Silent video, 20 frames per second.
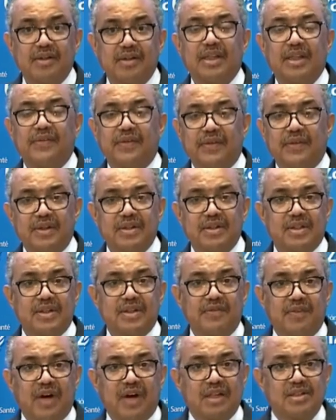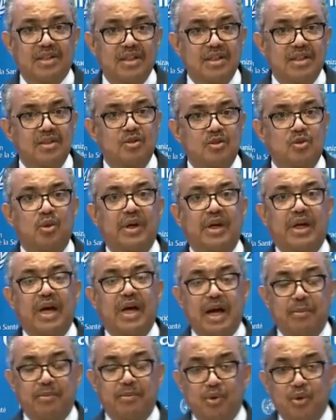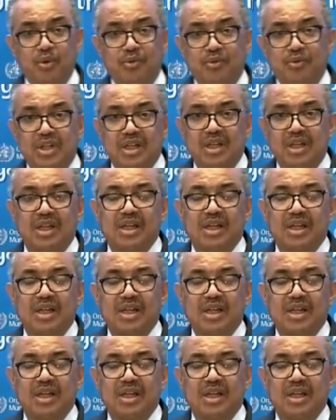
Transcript: the first vaccines were approved,